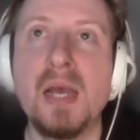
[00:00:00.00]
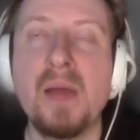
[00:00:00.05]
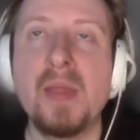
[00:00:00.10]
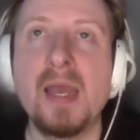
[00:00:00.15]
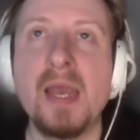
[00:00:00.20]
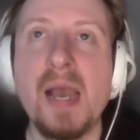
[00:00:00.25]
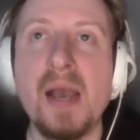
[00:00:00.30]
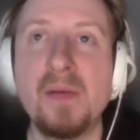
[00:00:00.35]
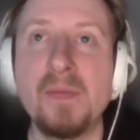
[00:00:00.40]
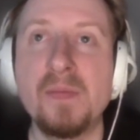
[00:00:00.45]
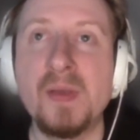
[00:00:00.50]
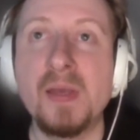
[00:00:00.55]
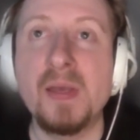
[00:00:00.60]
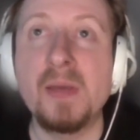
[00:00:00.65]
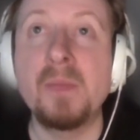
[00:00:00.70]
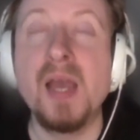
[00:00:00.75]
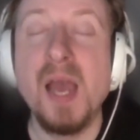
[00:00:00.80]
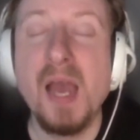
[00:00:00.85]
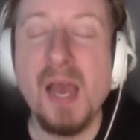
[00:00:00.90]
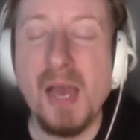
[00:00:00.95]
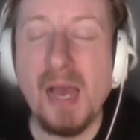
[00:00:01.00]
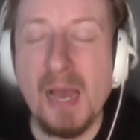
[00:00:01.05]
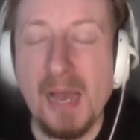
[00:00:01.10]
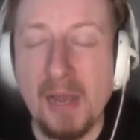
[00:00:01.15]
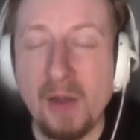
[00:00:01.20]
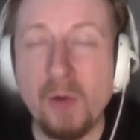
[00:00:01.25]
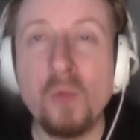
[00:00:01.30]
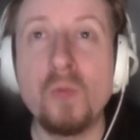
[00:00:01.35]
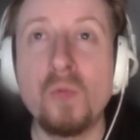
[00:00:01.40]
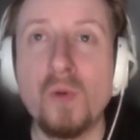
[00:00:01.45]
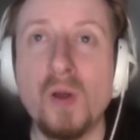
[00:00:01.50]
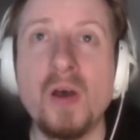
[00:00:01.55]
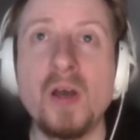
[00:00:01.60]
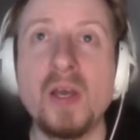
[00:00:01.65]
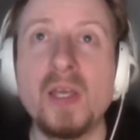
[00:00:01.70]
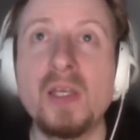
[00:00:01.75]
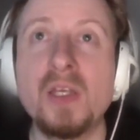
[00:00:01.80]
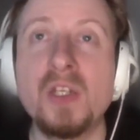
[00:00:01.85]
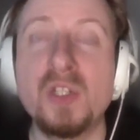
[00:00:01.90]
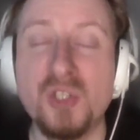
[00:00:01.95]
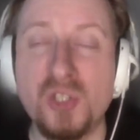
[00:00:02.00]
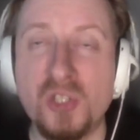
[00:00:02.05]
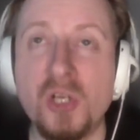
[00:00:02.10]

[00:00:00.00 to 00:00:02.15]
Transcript: And they have him outright